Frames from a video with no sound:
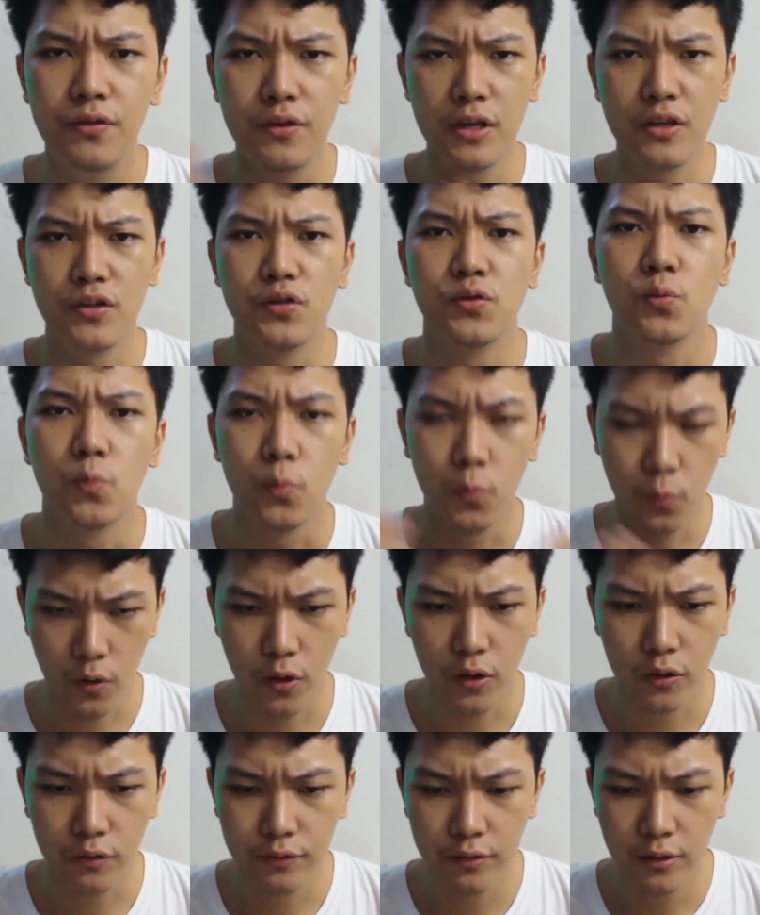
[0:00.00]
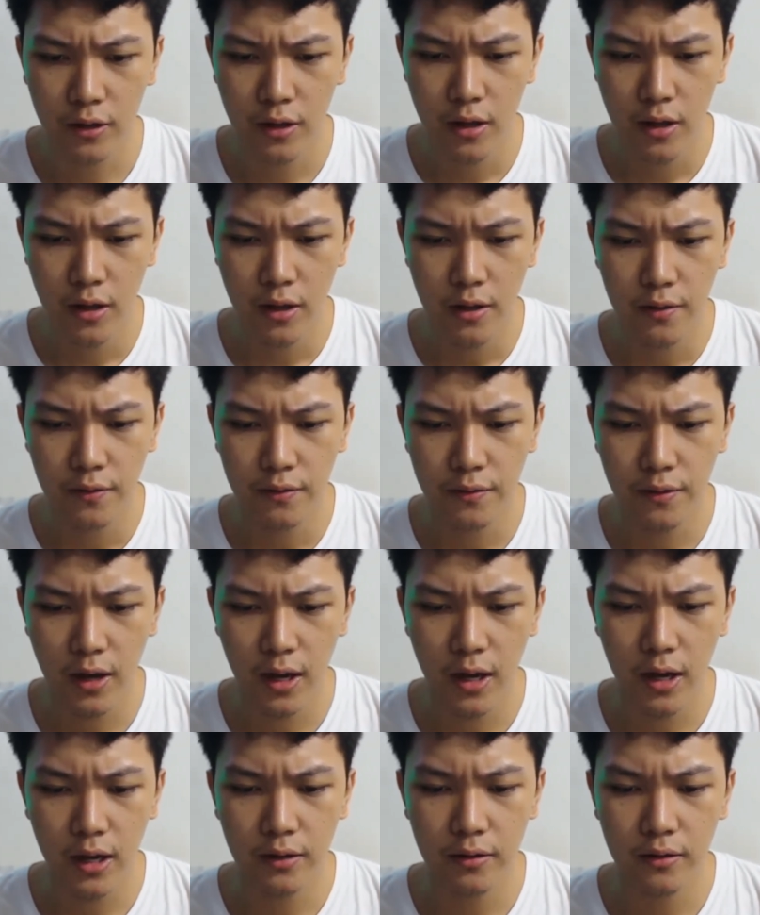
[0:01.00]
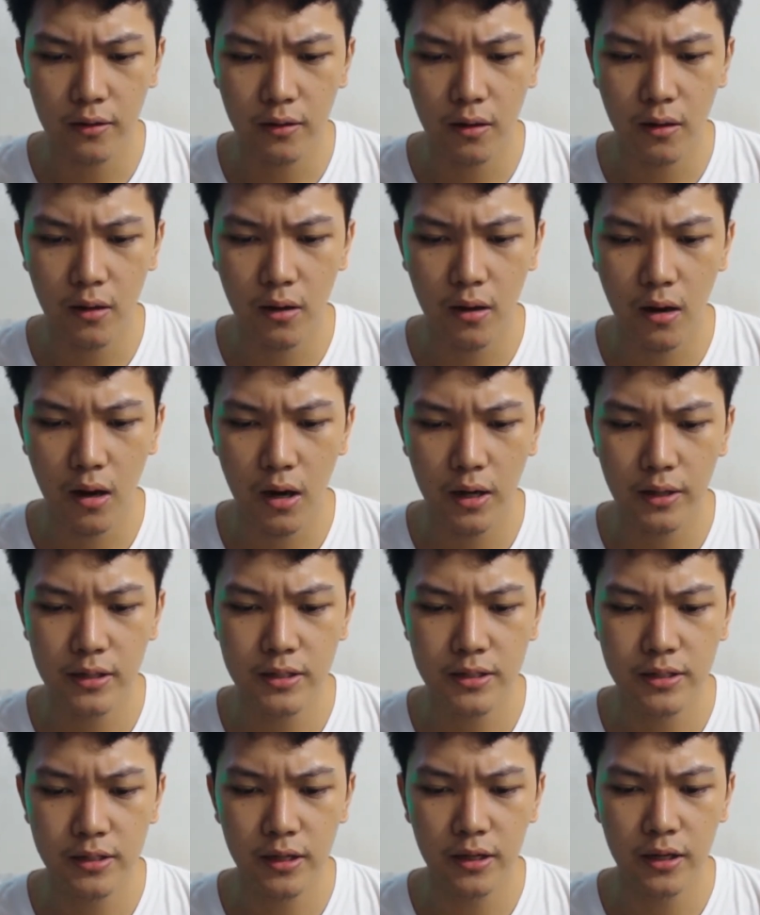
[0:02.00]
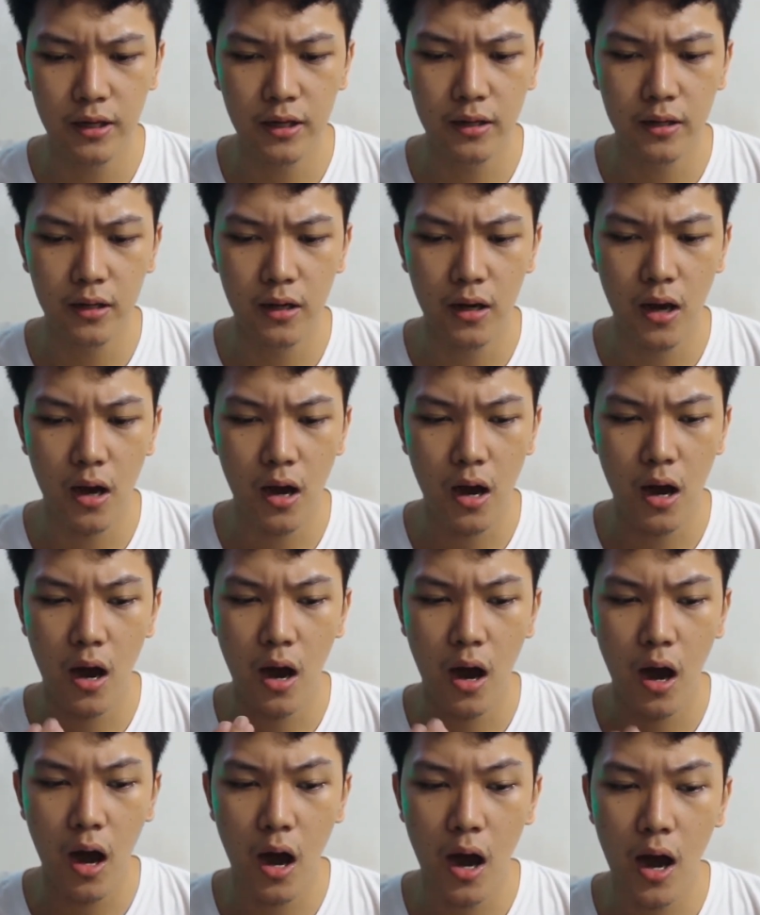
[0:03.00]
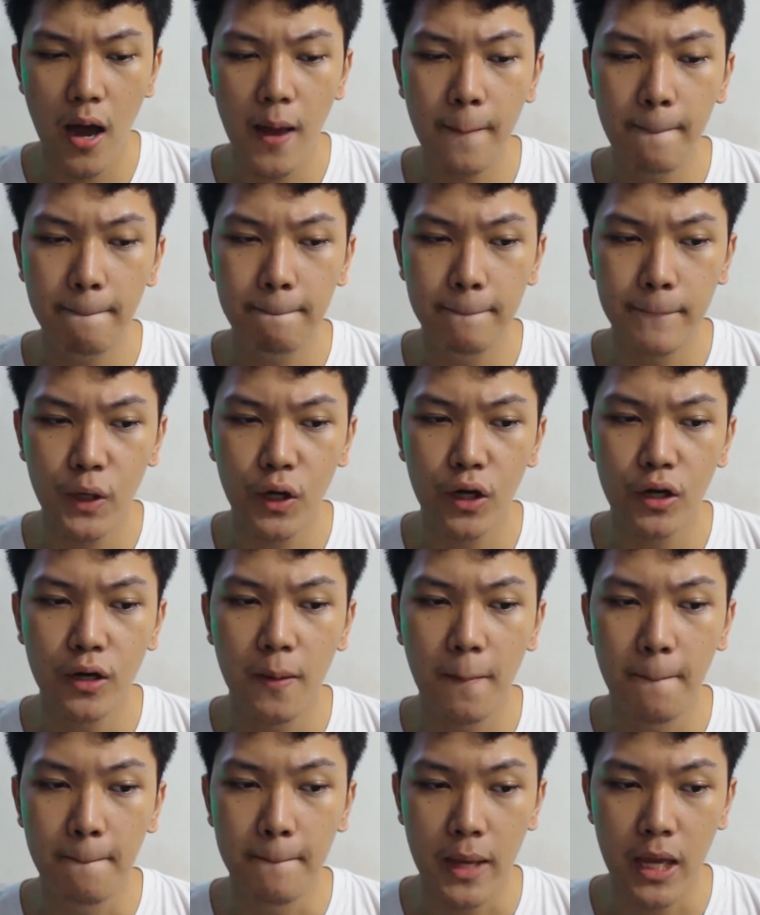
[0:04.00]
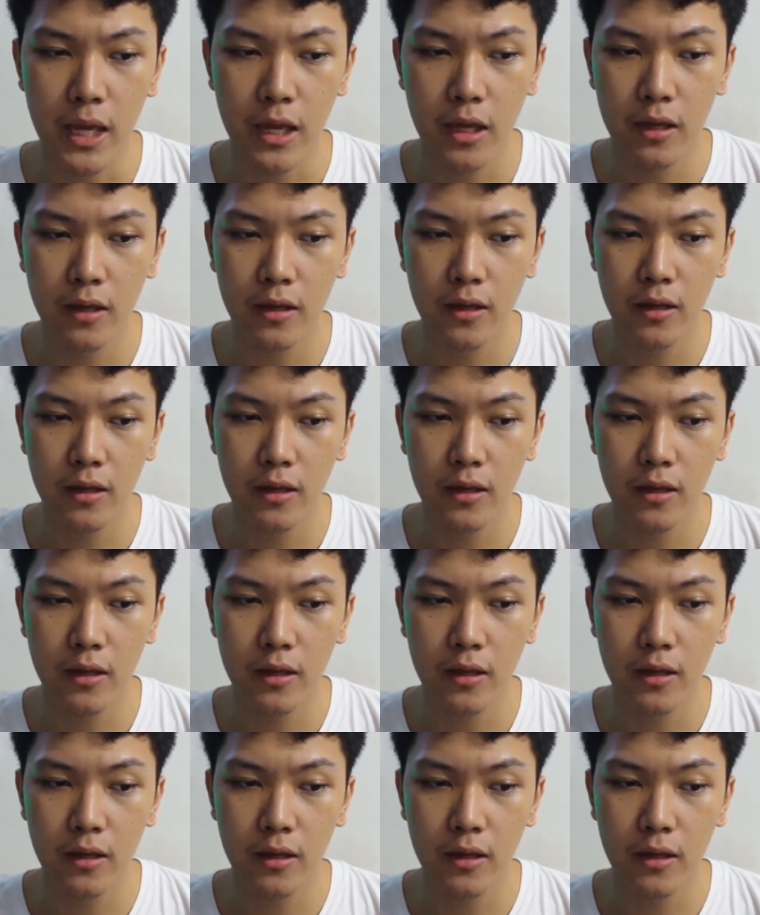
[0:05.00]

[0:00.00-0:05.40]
this world that I decided I'm gonna make,